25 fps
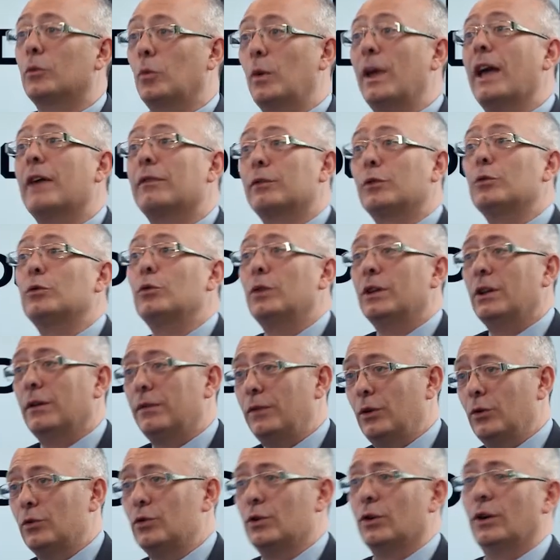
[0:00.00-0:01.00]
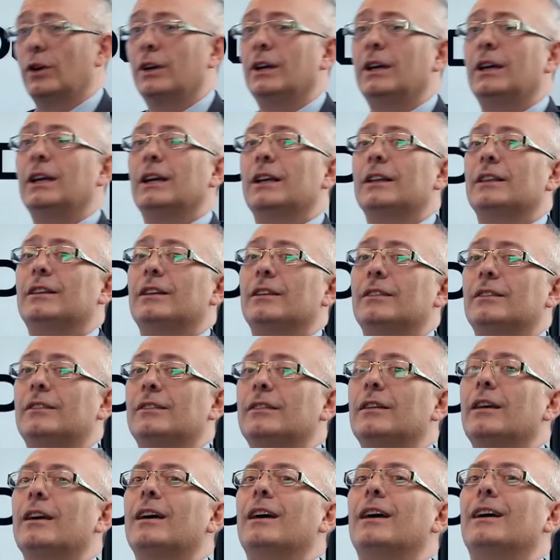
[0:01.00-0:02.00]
we have to do in the future, this